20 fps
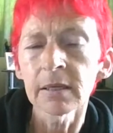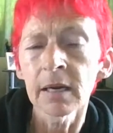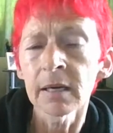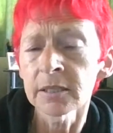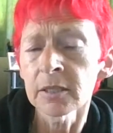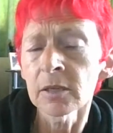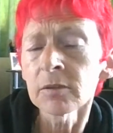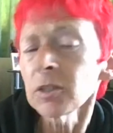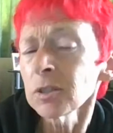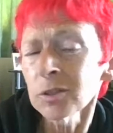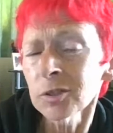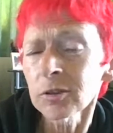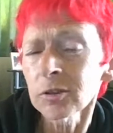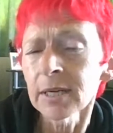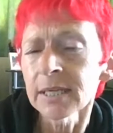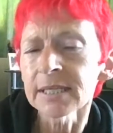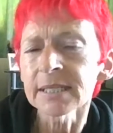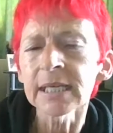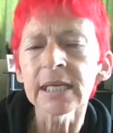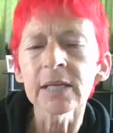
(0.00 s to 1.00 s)
I don't use
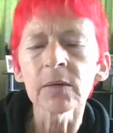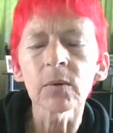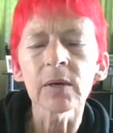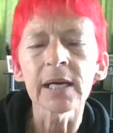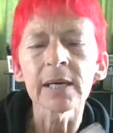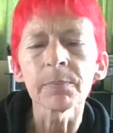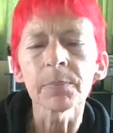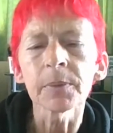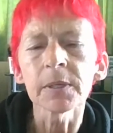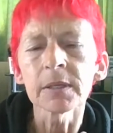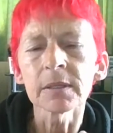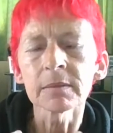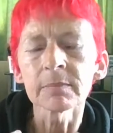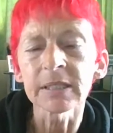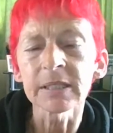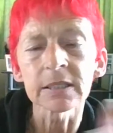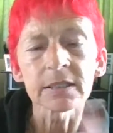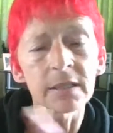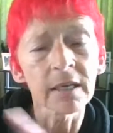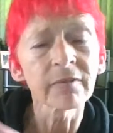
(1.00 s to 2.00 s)
crates anyway, but
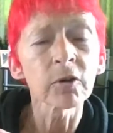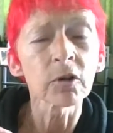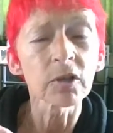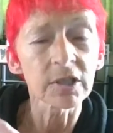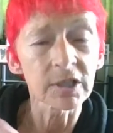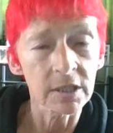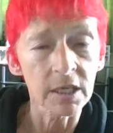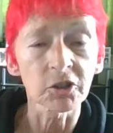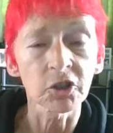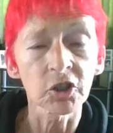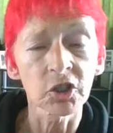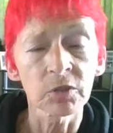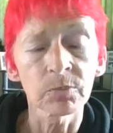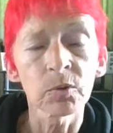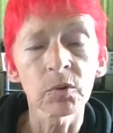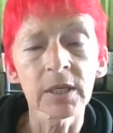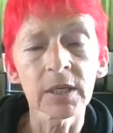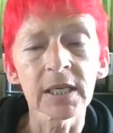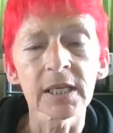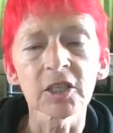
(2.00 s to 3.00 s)
because I've got such a
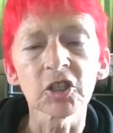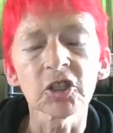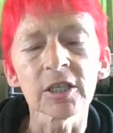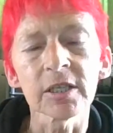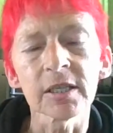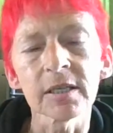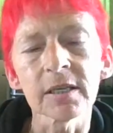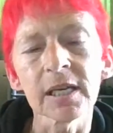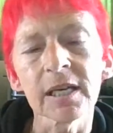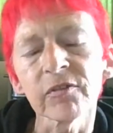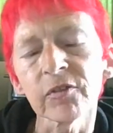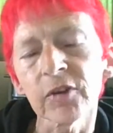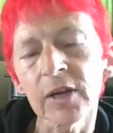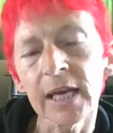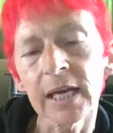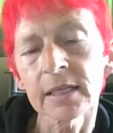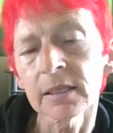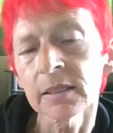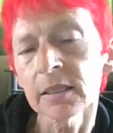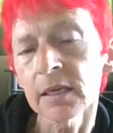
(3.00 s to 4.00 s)
small kitchen, if I
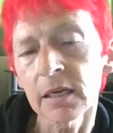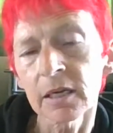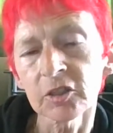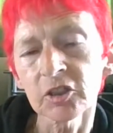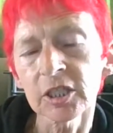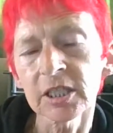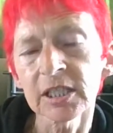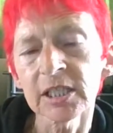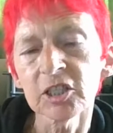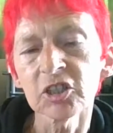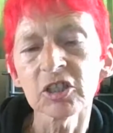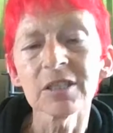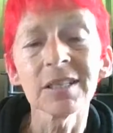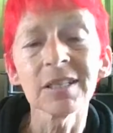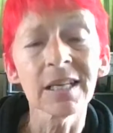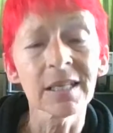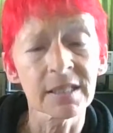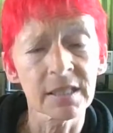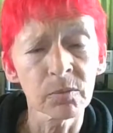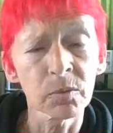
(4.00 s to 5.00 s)
had a larger kitchen,
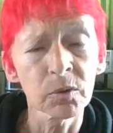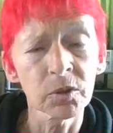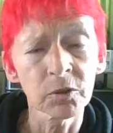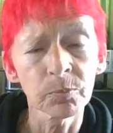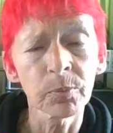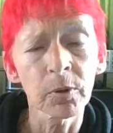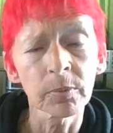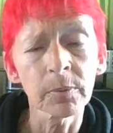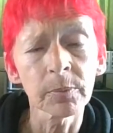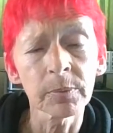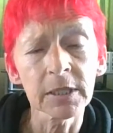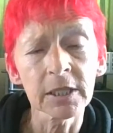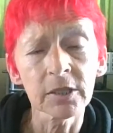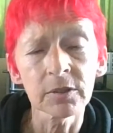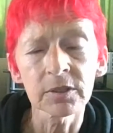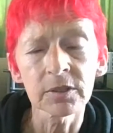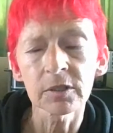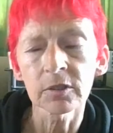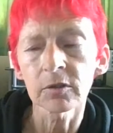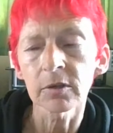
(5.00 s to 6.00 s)
yes, I would probably
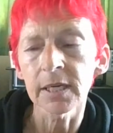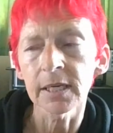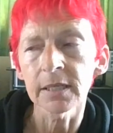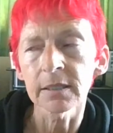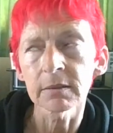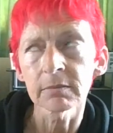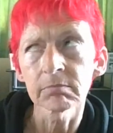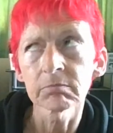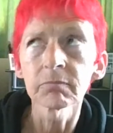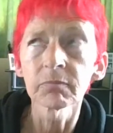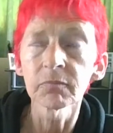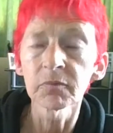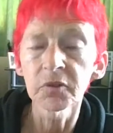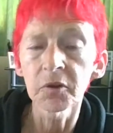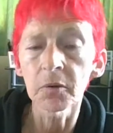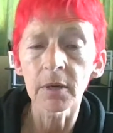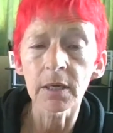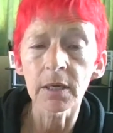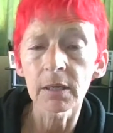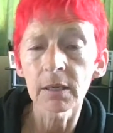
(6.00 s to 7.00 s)
use a crate,
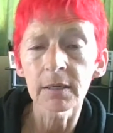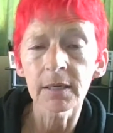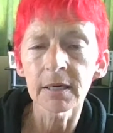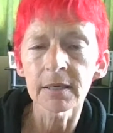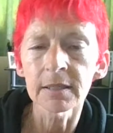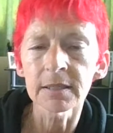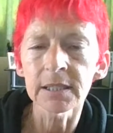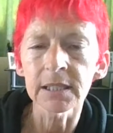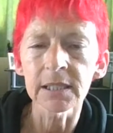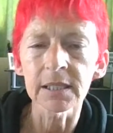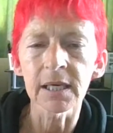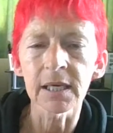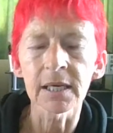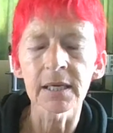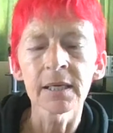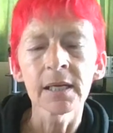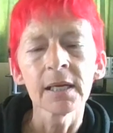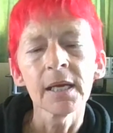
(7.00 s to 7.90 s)
though I can't guarantee that.